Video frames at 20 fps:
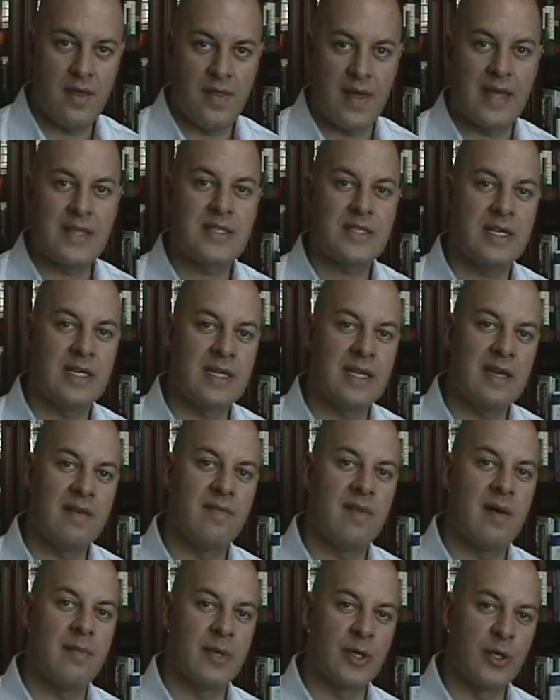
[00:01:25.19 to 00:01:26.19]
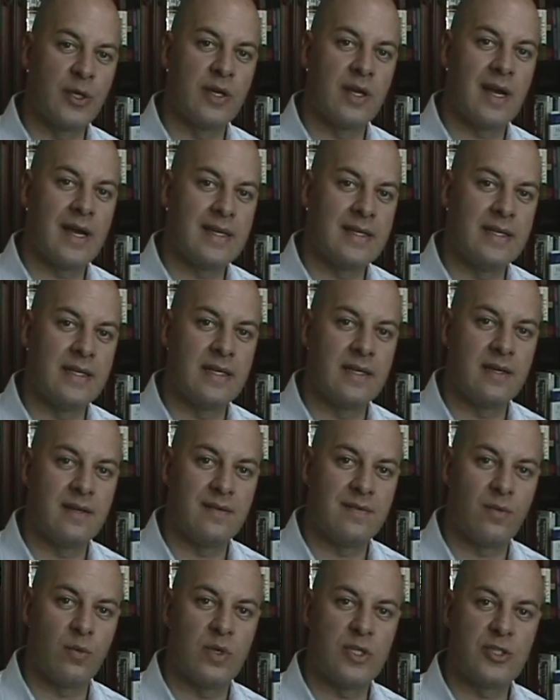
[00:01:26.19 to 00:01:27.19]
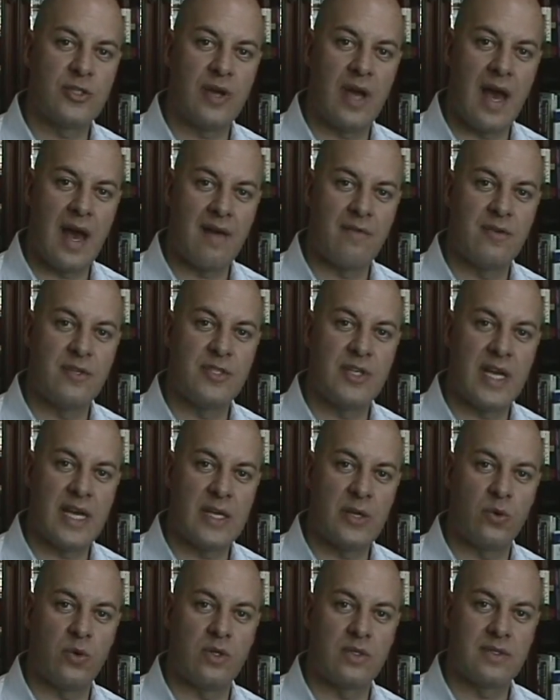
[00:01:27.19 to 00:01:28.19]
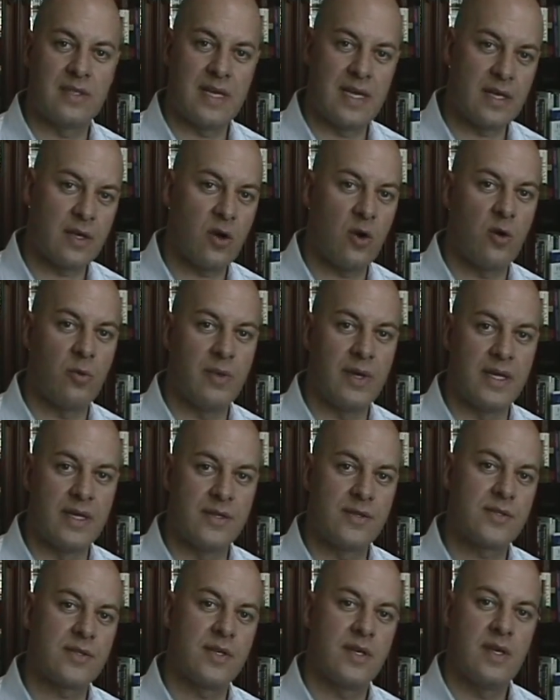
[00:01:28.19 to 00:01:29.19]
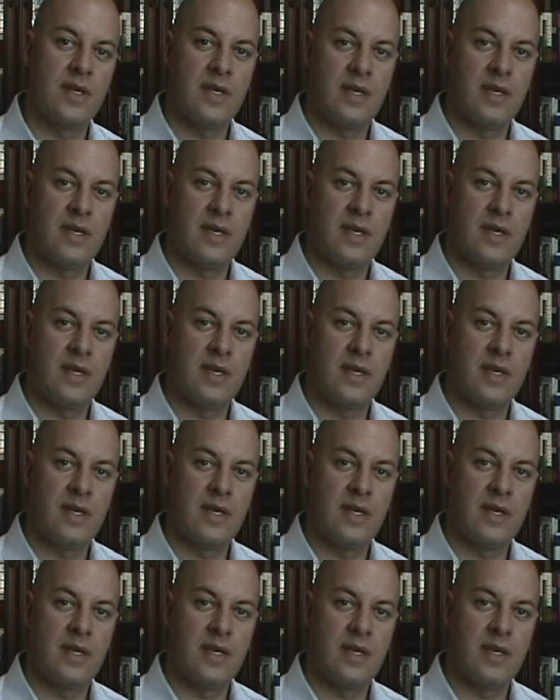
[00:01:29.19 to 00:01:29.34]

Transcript: That's going to give them a good idea of what your average annual take home is